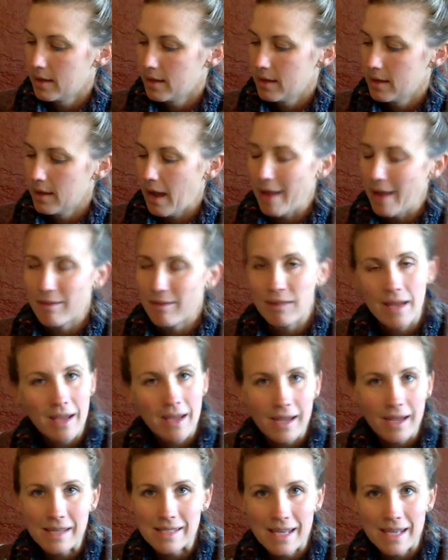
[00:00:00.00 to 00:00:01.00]
I think
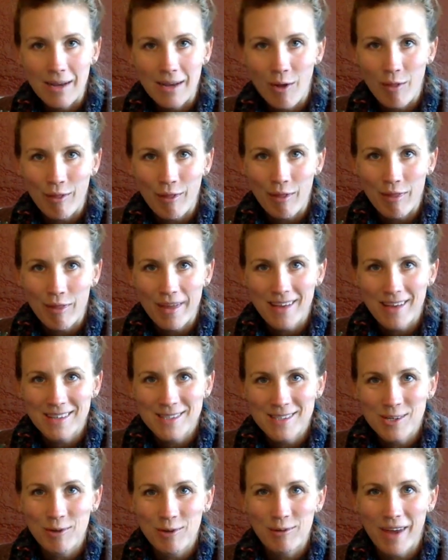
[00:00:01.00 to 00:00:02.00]
I did all the
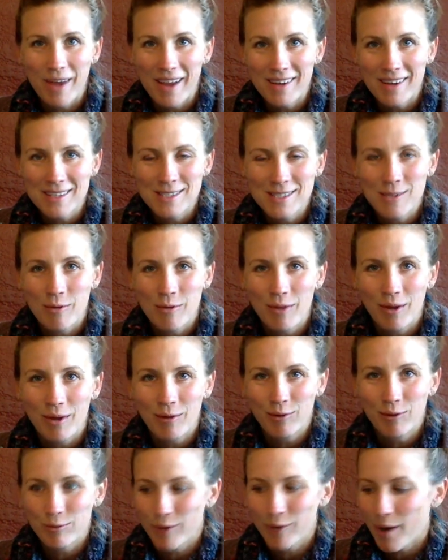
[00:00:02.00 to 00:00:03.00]
things correct, so
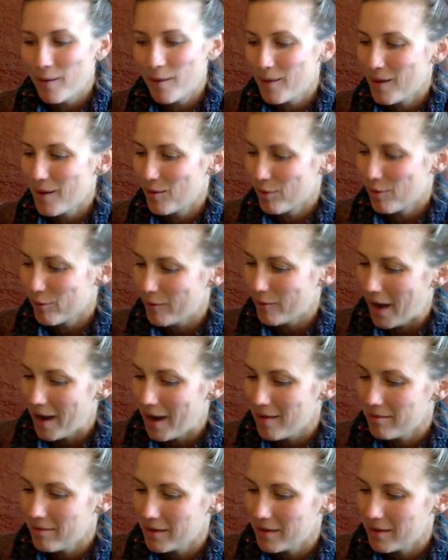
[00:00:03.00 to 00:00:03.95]
they'll grow and thrive in